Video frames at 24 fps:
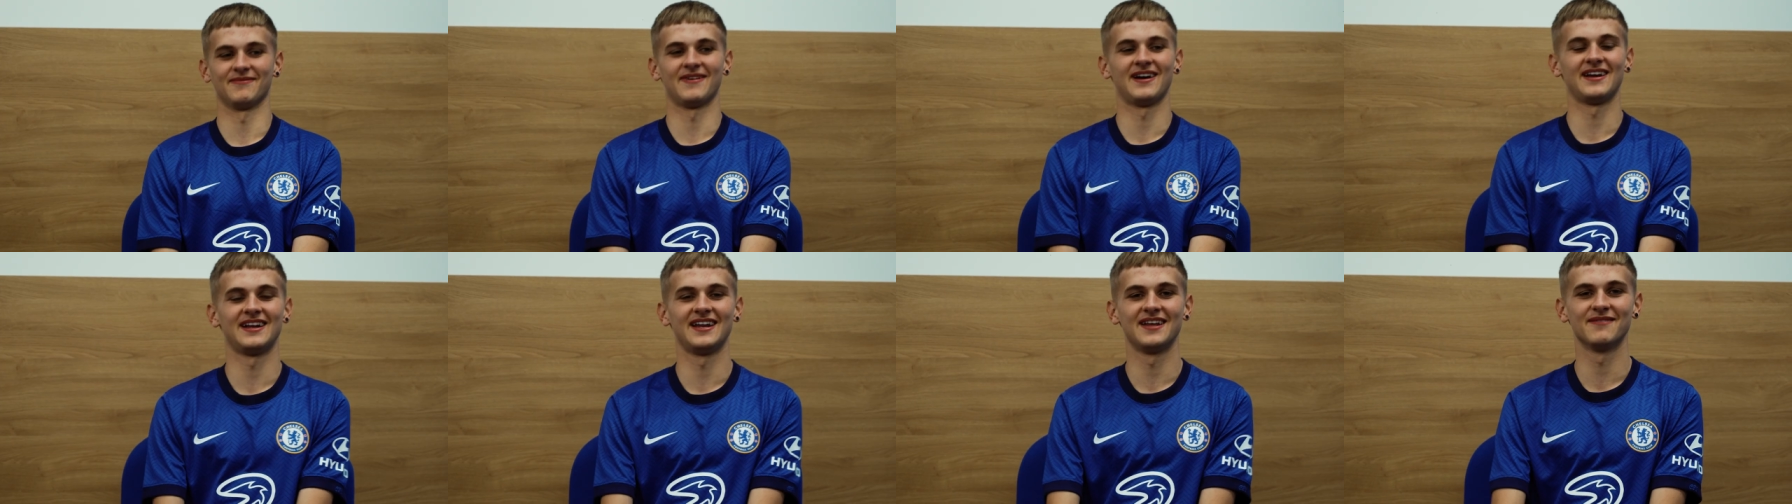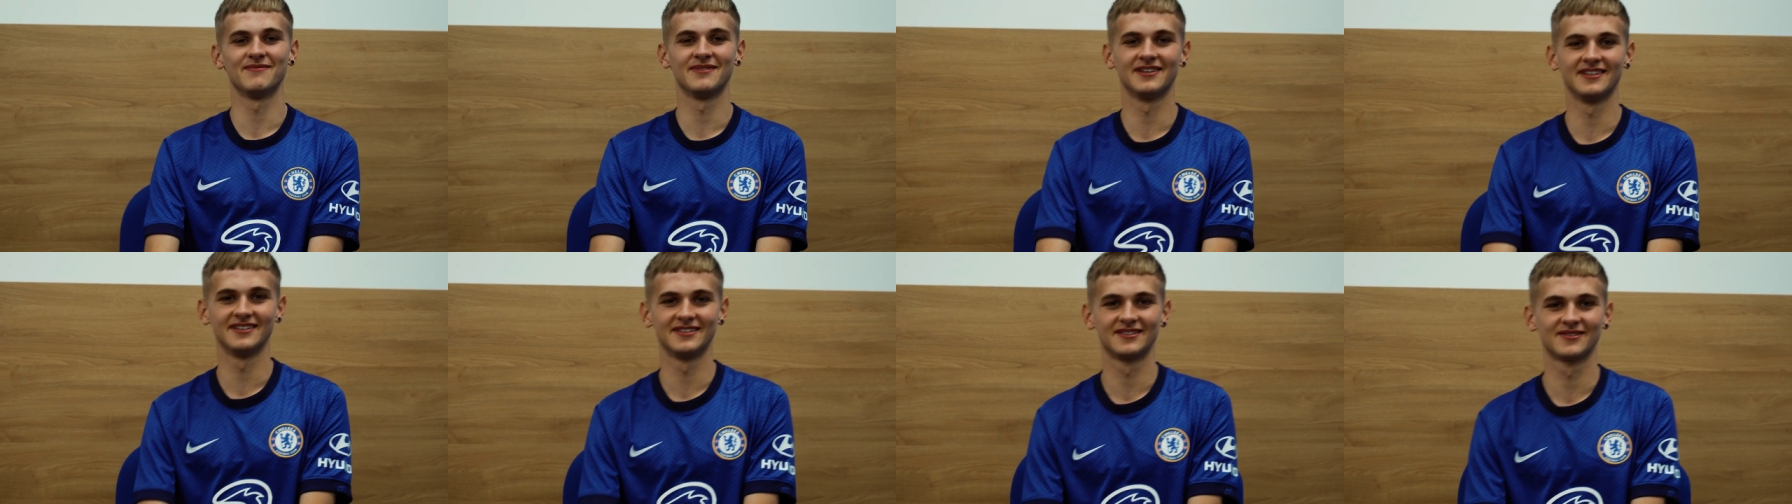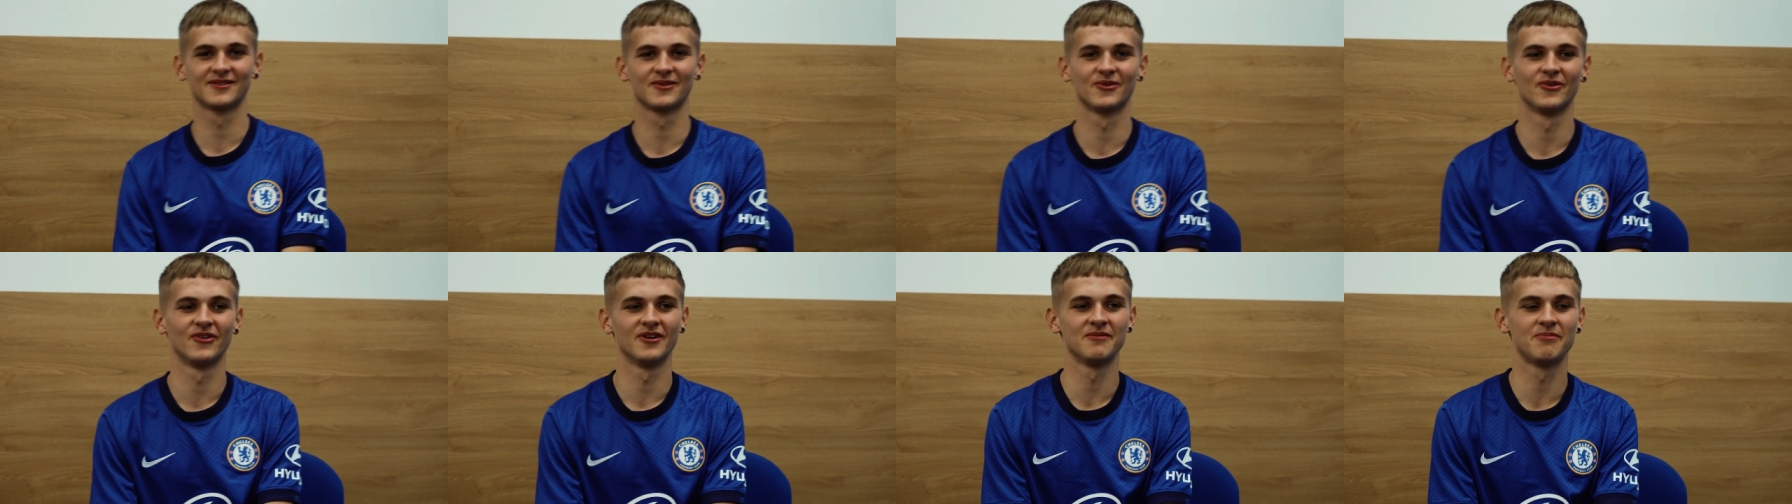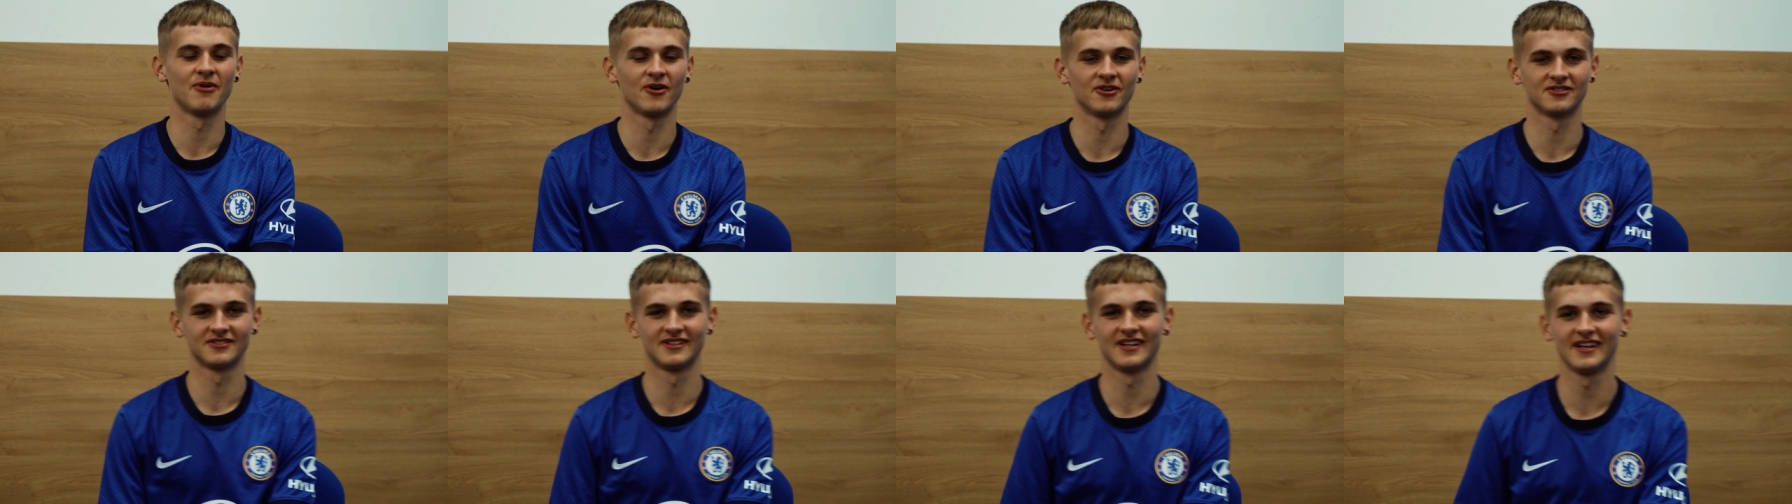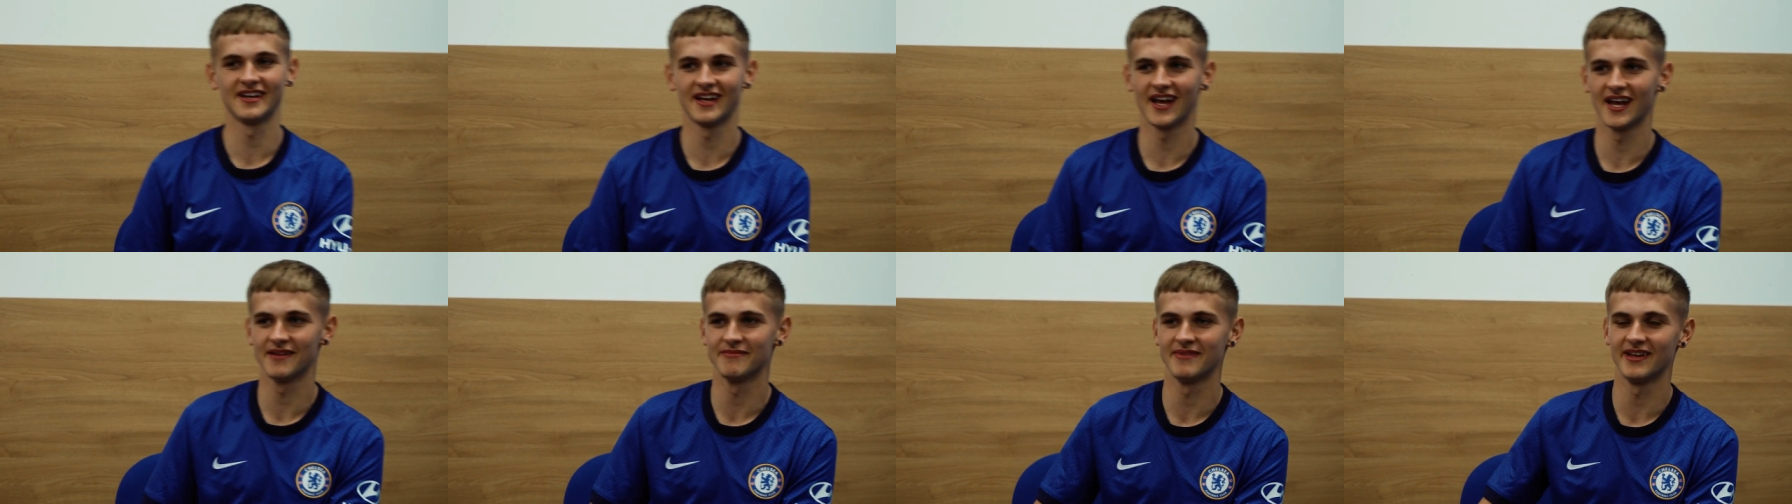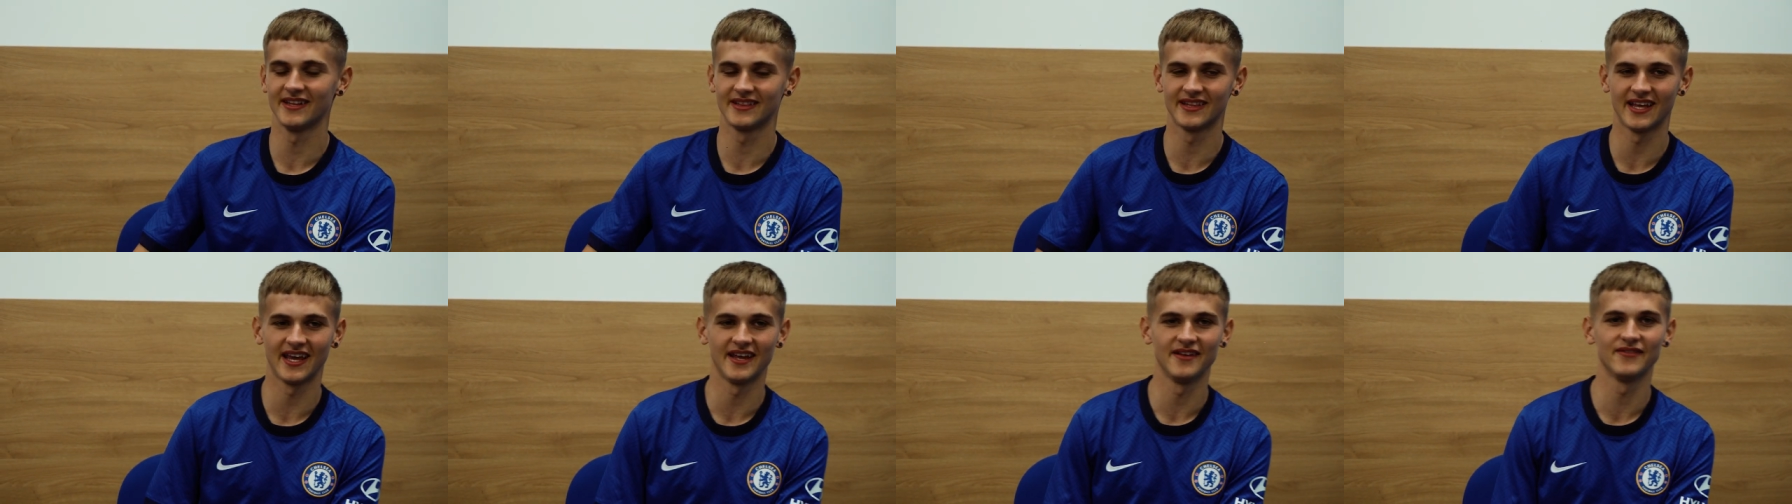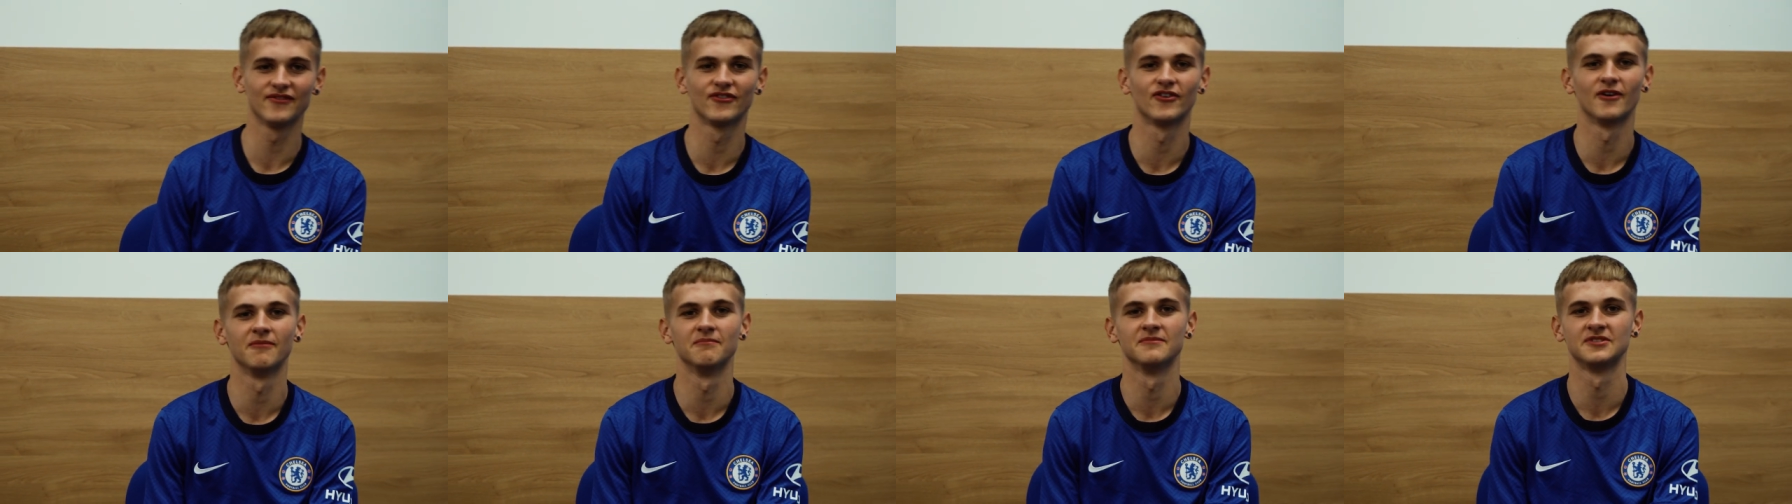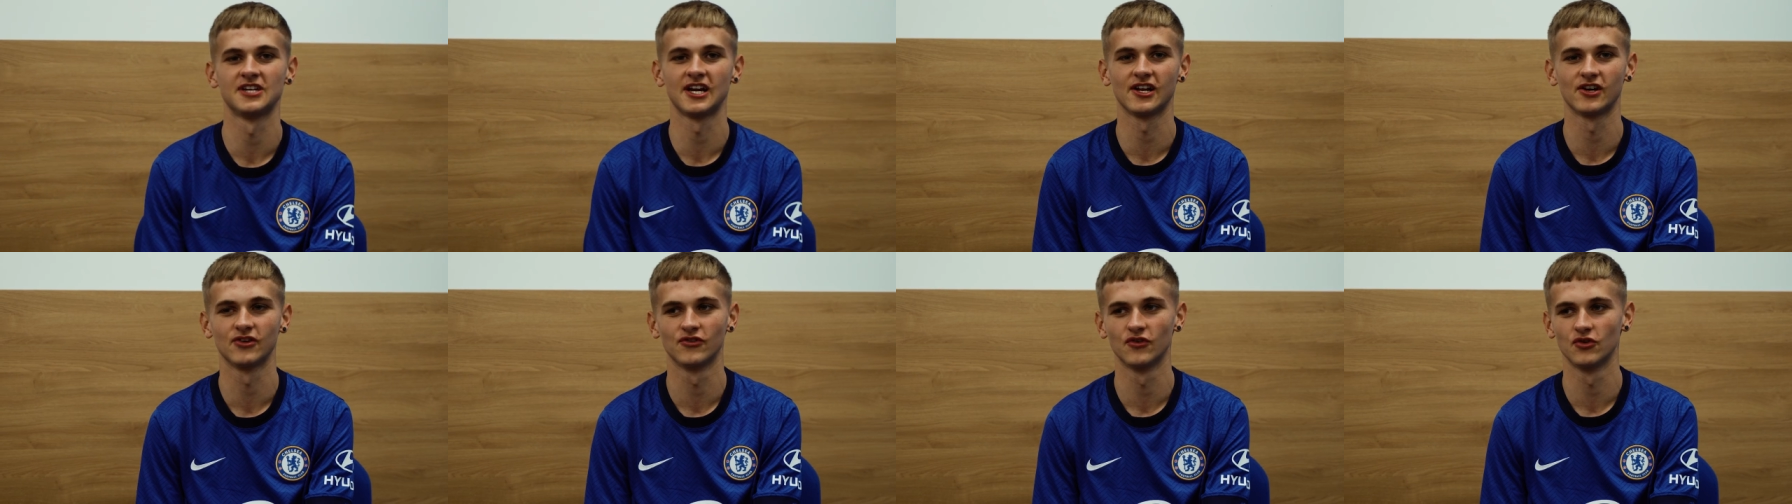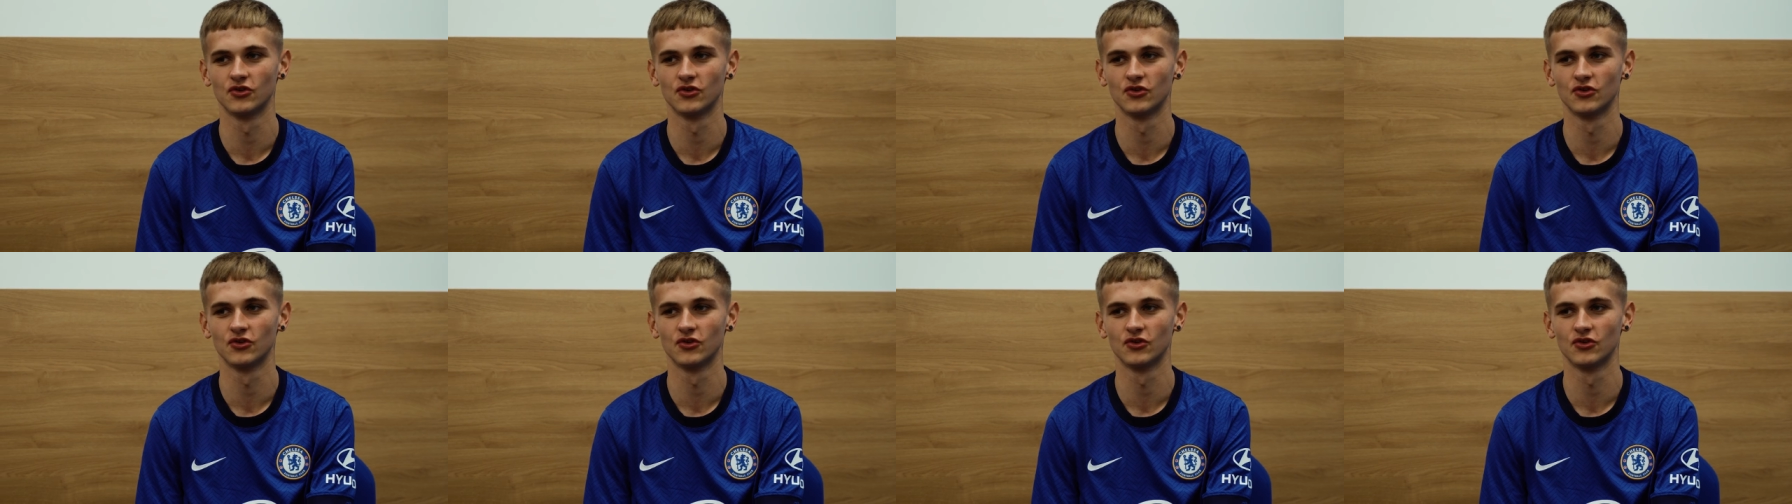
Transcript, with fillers: My name is Corey Parsley. I'm 18 from Chandler